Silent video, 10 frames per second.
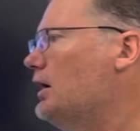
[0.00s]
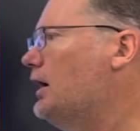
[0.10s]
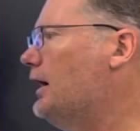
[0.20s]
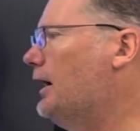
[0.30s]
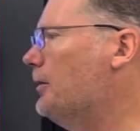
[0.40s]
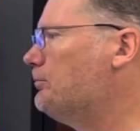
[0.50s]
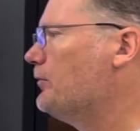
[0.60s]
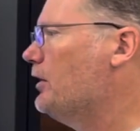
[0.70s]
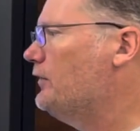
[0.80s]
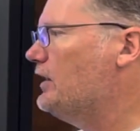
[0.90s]
Um,
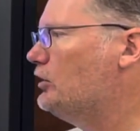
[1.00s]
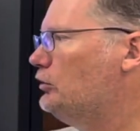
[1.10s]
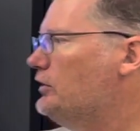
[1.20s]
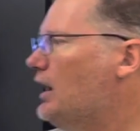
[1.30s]
they include the